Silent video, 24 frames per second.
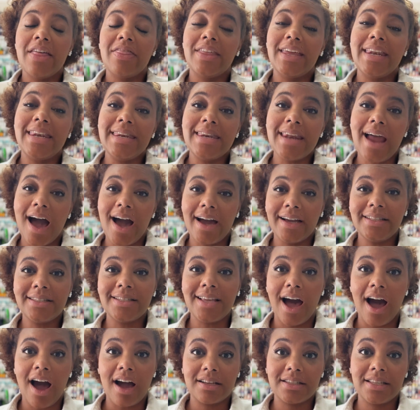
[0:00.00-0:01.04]
the 9
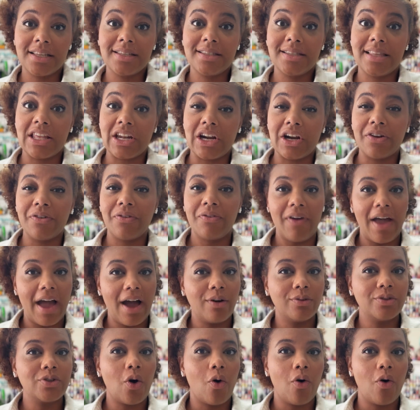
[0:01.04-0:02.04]
toxins that are found